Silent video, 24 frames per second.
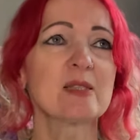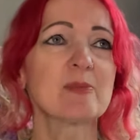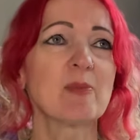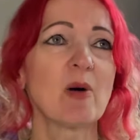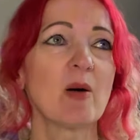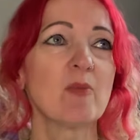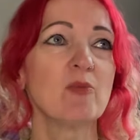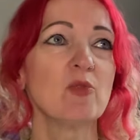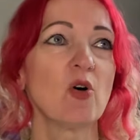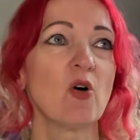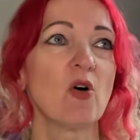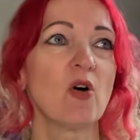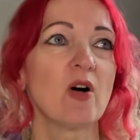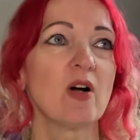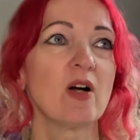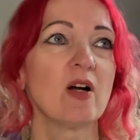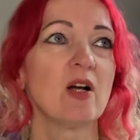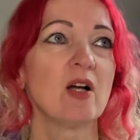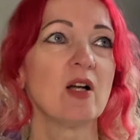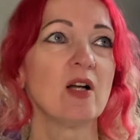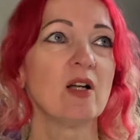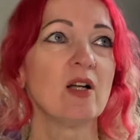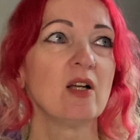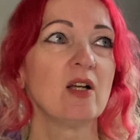but
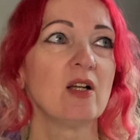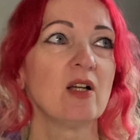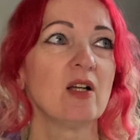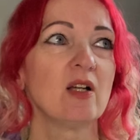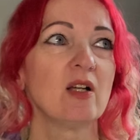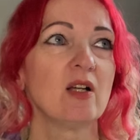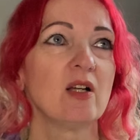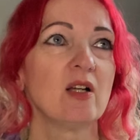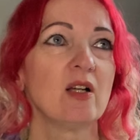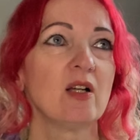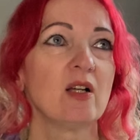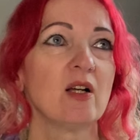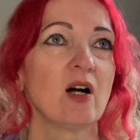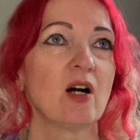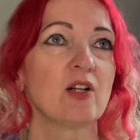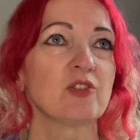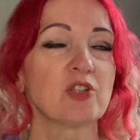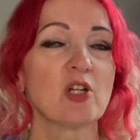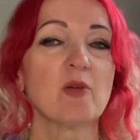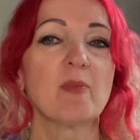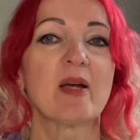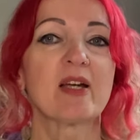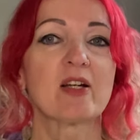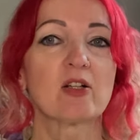I
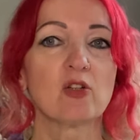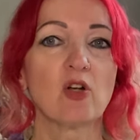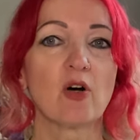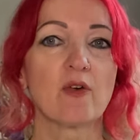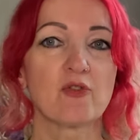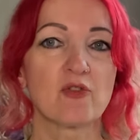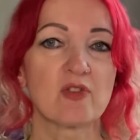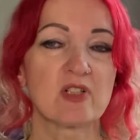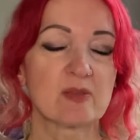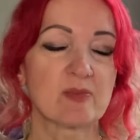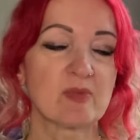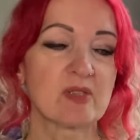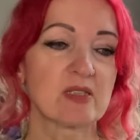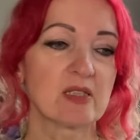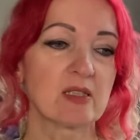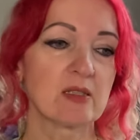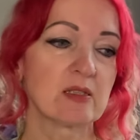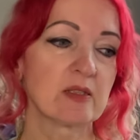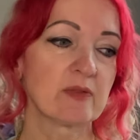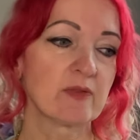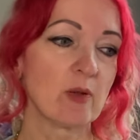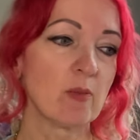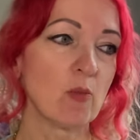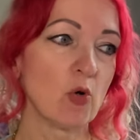don't make a lot of Christmas things,
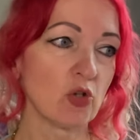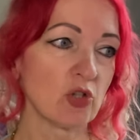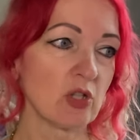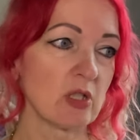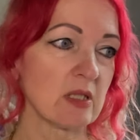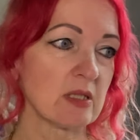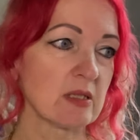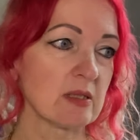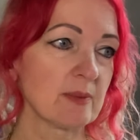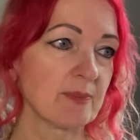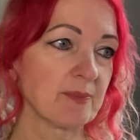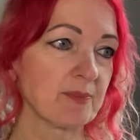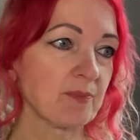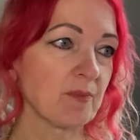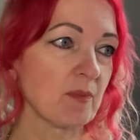if I'm honest.